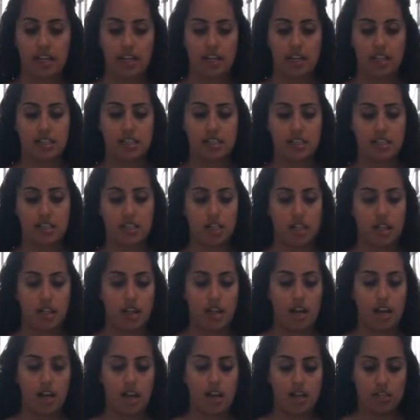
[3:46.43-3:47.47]
it's
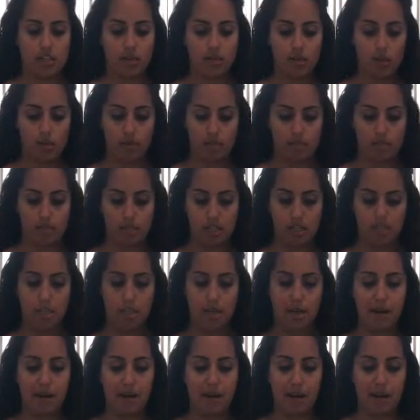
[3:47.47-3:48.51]
going to
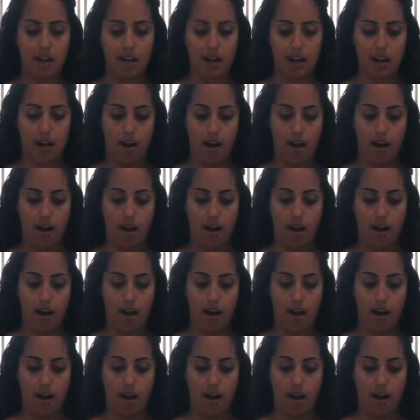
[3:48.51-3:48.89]
be